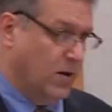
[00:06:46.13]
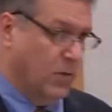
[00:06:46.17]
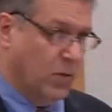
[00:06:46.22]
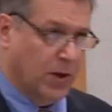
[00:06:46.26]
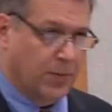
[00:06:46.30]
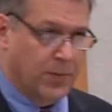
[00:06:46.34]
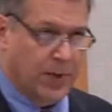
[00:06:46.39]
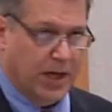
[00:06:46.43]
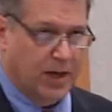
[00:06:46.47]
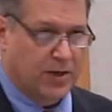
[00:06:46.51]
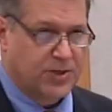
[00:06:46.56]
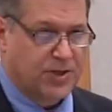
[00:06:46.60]

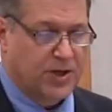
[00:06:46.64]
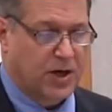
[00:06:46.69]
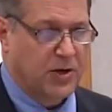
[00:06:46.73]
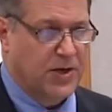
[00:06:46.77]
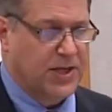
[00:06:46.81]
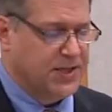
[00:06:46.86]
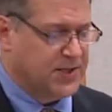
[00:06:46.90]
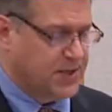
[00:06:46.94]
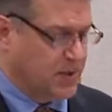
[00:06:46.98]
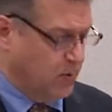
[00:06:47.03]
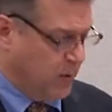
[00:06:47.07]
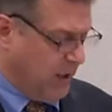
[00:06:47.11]
what
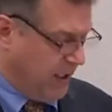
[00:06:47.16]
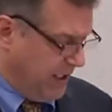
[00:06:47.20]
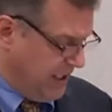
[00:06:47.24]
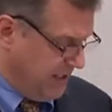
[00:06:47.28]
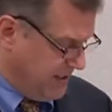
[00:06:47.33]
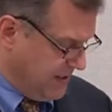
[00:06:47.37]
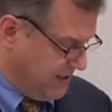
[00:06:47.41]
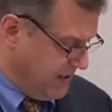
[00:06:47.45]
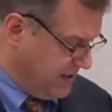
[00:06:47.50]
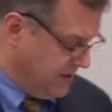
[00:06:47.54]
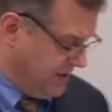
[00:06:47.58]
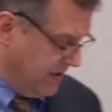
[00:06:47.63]
biochar is and what it
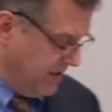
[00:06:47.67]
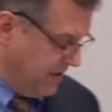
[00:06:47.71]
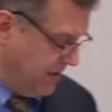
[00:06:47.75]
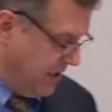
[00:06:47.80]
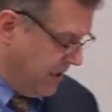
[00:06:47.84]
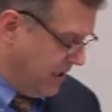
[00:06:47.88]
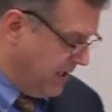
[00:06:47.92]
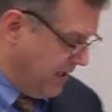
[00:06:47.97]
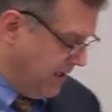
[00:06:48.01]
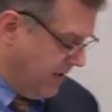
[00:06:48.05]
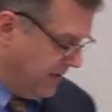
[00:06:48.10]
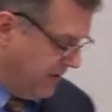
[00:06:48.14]
isn't.
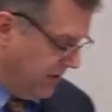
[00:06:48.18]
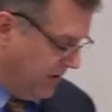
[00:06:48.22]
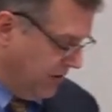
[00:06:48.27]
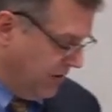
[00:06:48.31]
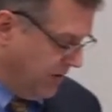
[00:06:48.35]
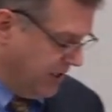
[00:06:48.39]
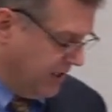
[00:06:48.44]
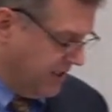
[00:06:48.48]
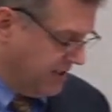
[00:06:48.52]
To do